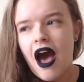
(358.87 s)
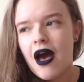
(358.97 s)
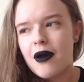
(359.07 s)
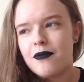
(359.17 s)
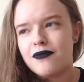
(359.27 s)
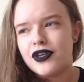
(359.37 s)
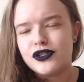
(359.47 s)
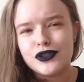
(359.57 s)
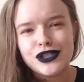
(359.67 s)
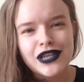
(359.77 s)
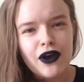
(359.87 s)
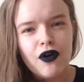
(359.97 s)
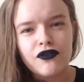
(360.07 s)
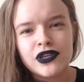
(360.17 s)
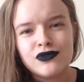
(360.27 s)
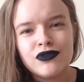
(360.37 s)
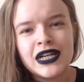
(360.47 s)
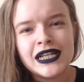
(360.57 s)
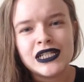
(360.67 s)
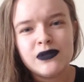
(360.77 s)
that just set off this
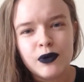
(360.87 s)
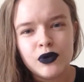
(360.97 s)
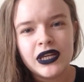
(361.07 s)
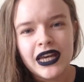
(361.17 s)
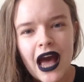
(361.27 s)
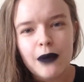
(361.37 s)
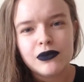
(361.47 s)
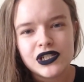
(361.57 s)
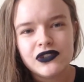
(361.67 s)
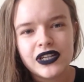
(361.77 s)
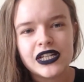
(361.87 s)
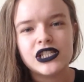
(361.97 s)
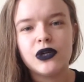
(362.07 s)
really spooky atmosphere.